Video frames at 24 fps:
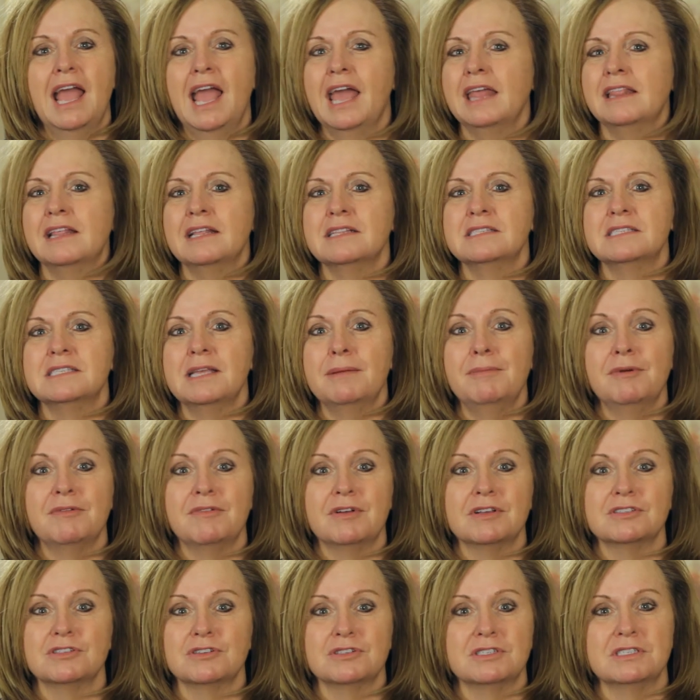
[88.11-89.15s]
And then some of
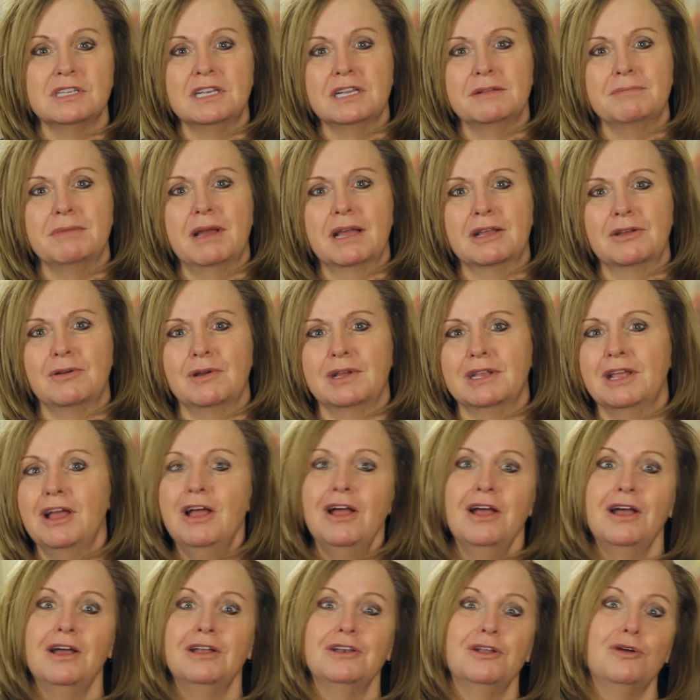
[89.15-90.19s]
us are sitting back going,
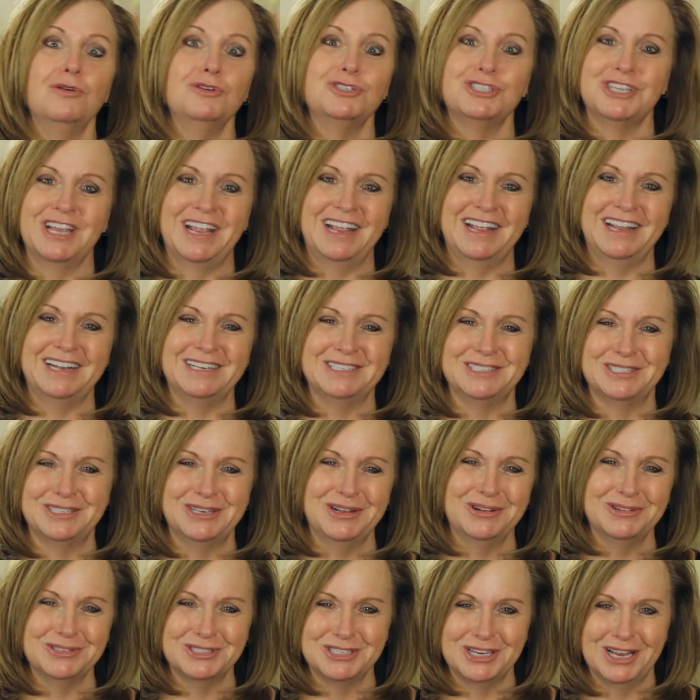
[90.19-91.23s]
no change,
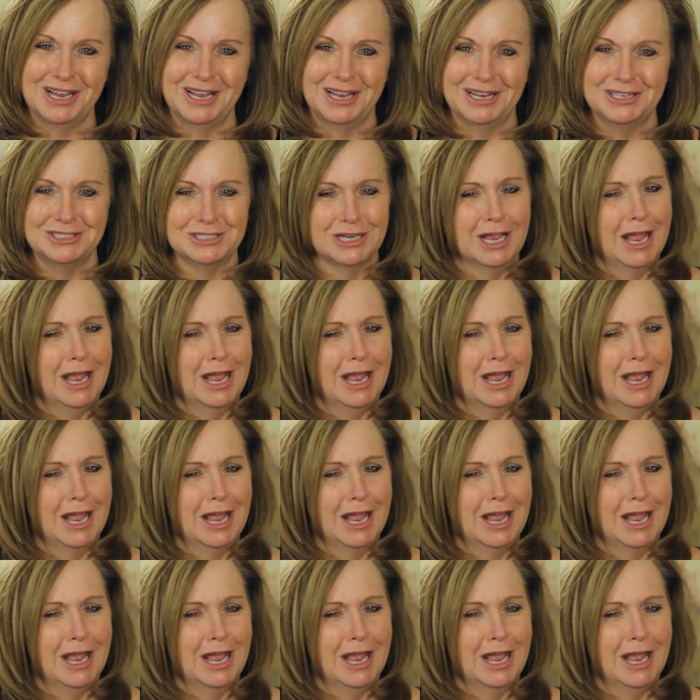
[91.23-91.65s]
no change.